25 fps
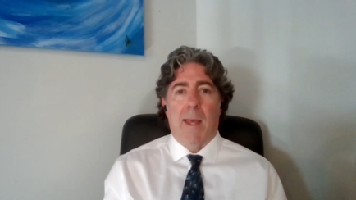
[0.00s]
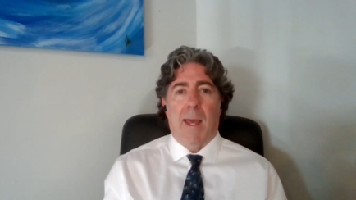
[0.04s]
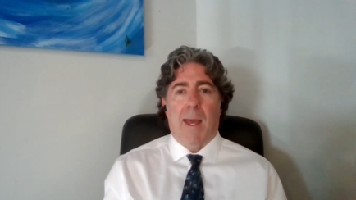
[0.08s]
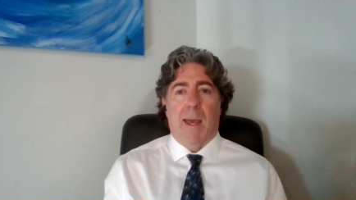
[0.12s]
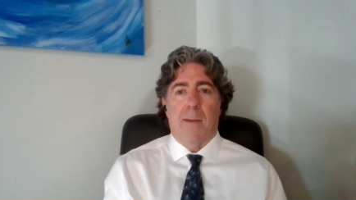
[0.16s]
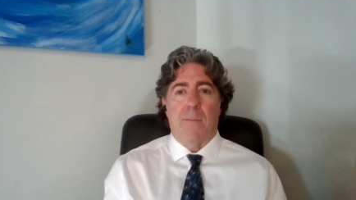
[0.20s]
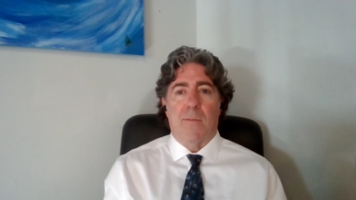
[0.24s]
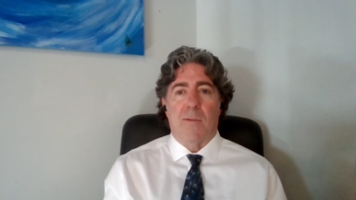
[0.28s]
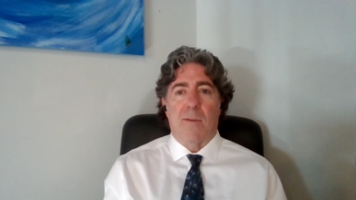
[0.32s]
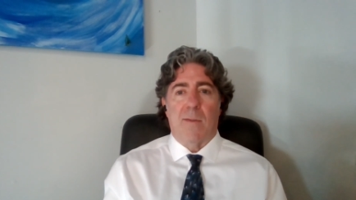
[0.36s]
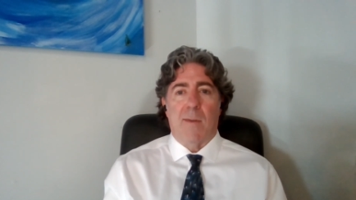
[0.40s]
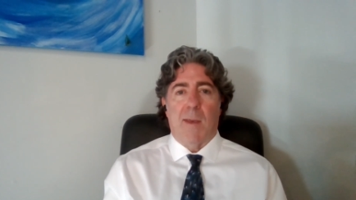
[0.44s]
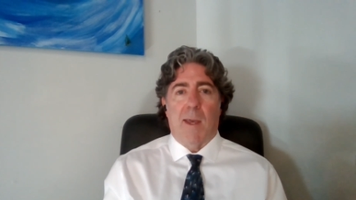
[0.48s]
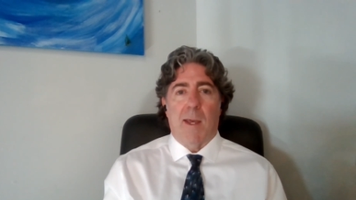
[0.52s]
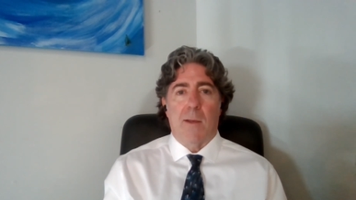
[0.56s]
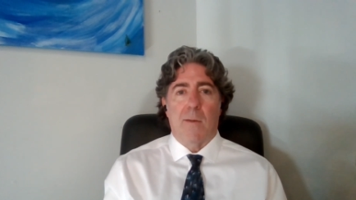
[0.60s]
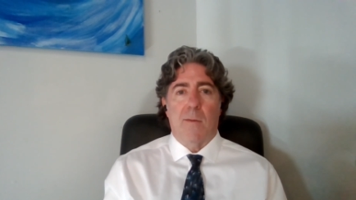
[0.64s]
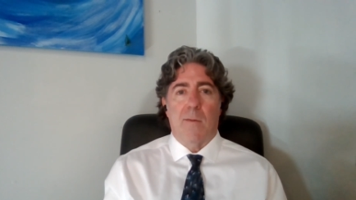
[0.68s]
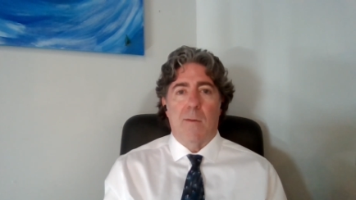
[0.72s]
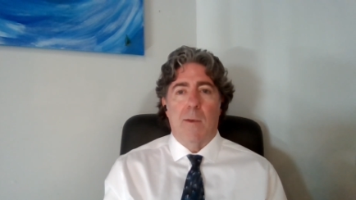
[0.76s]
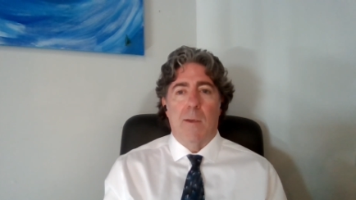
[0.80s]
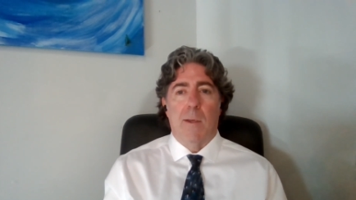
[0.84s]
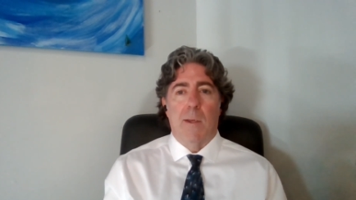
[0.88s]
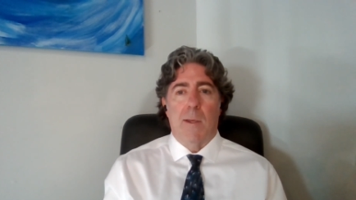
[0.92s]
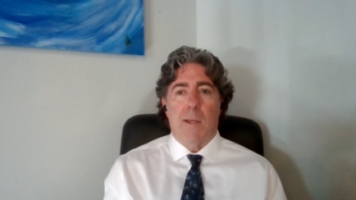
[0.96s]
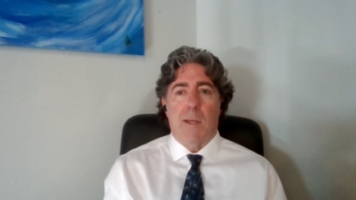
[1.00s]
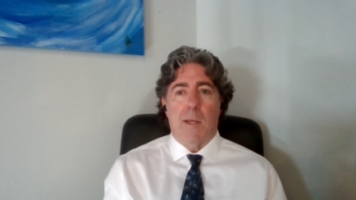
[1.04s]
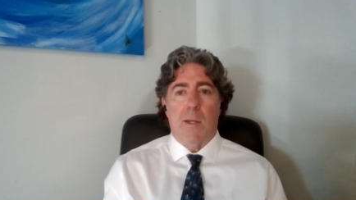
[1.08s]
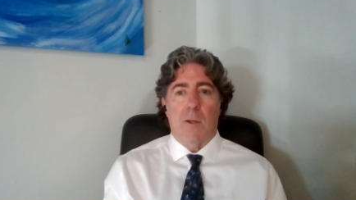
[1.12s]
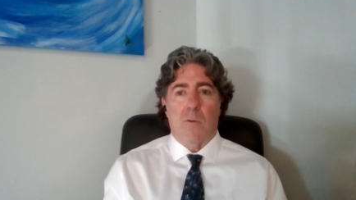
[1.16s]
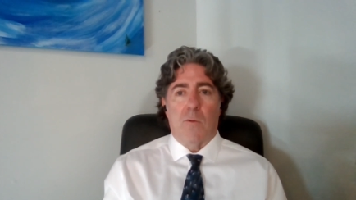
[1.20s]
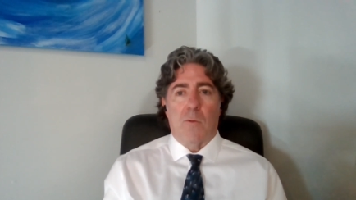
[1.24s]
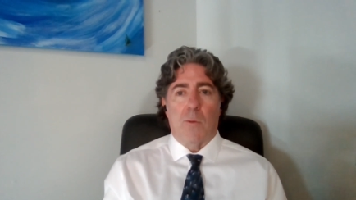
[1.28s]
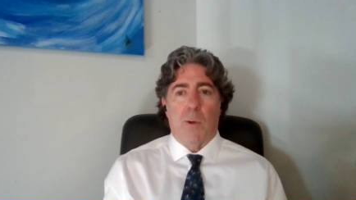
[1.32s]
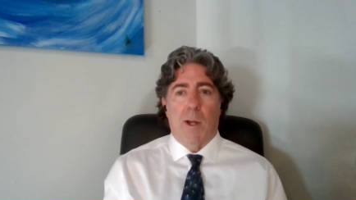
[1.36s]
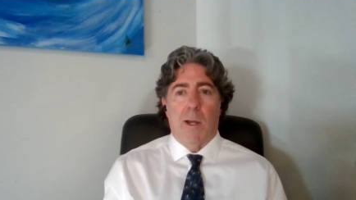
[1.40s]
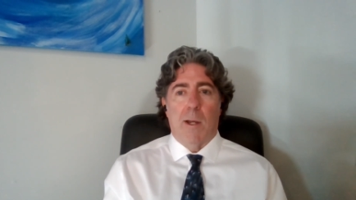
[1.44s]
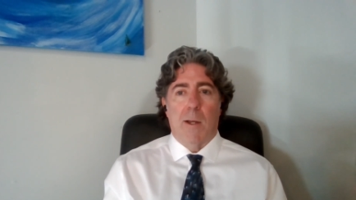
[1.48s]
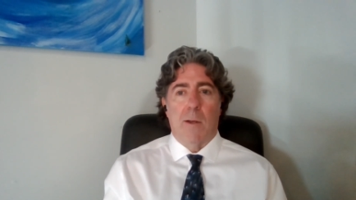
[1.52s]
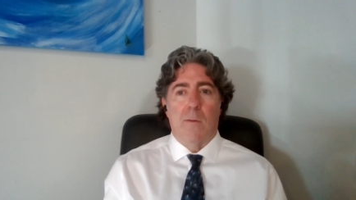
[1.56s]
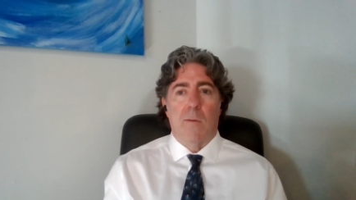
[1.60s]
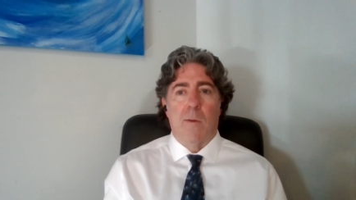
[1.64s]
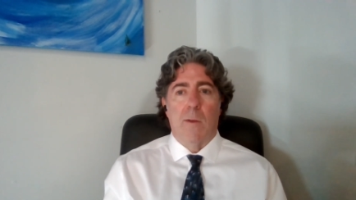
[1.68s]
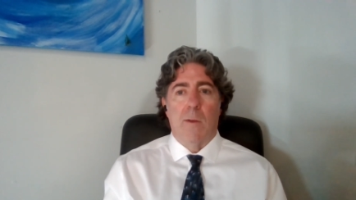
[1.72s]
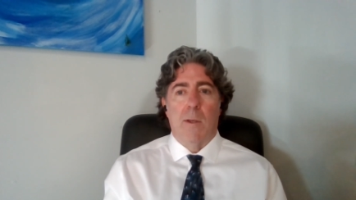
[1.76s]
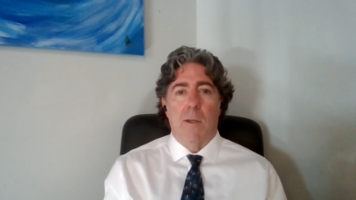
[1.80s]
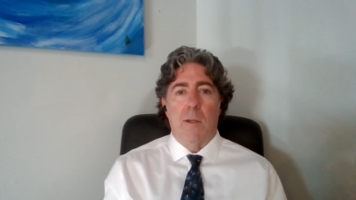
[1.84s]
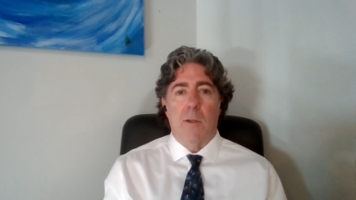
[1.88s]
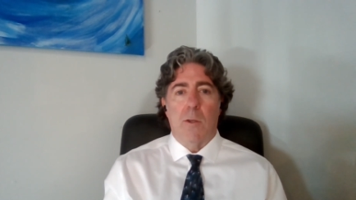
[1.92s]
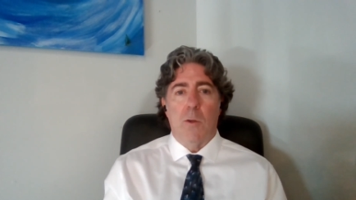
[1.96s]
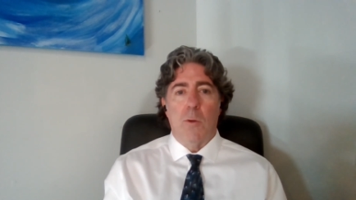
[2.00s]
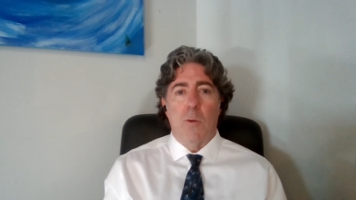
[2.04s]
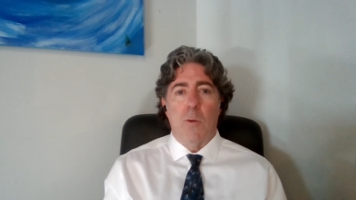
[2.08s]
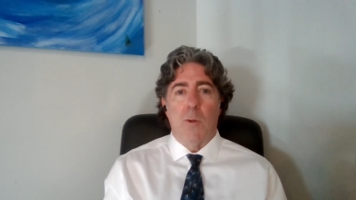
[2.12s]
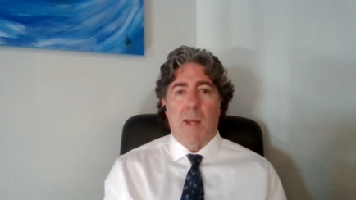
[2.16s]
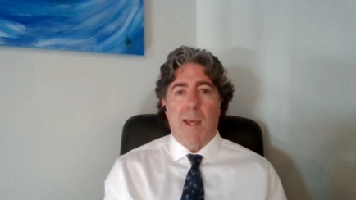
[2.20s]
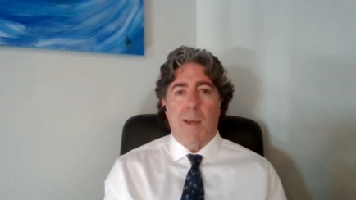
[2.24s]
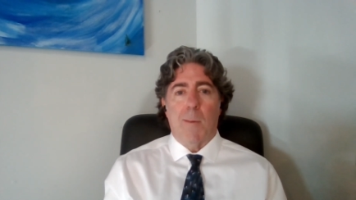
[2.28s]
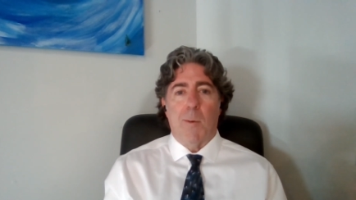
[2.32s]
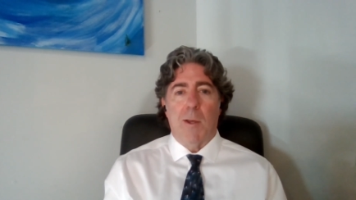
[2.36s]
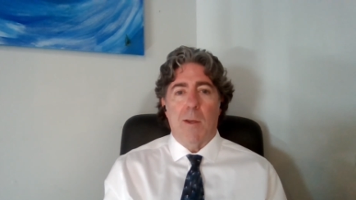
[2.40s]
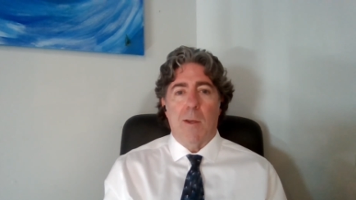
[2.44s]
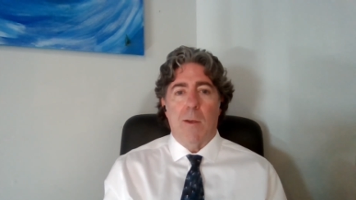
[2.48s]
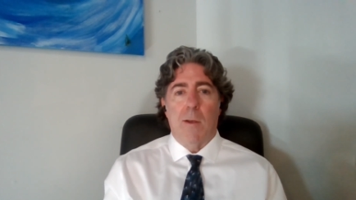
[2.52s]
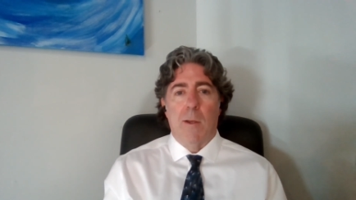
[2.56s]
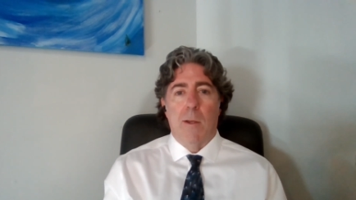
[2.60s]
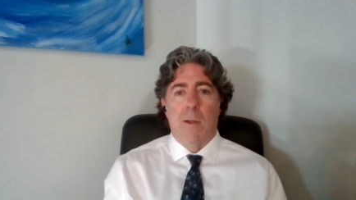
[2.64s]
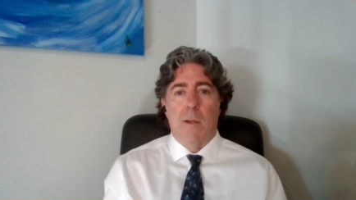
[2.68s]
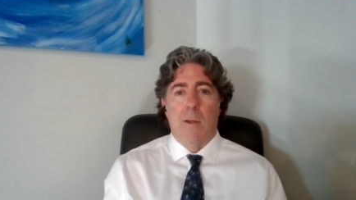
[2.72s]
have sex, get drugs, you name it.